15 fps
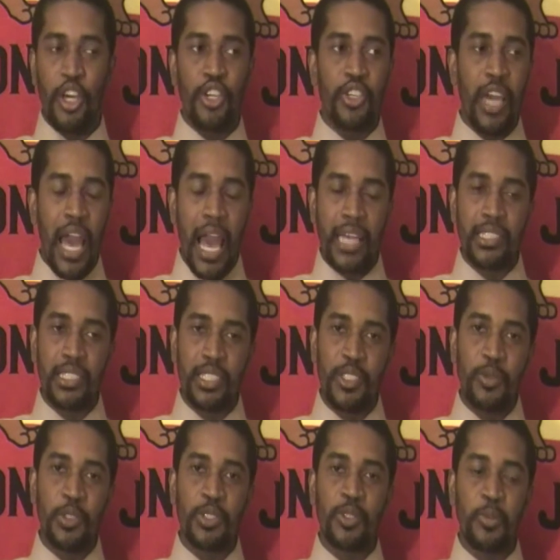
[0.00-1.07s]
You're actually
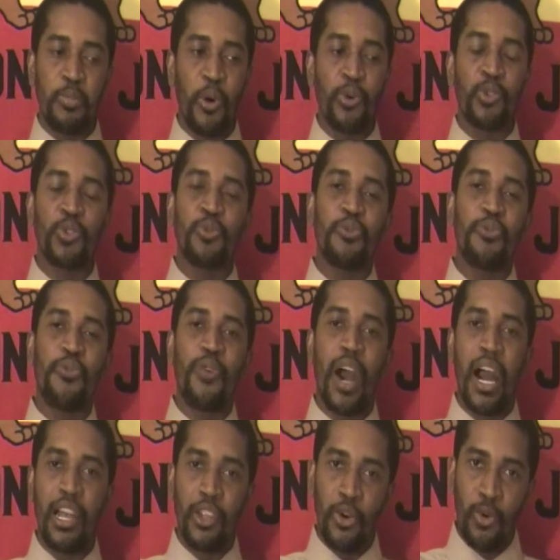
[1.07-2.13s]
supposed to
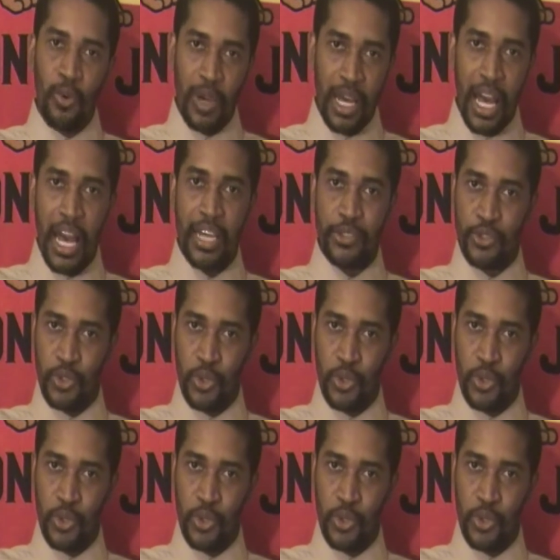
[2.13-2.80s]
follow God's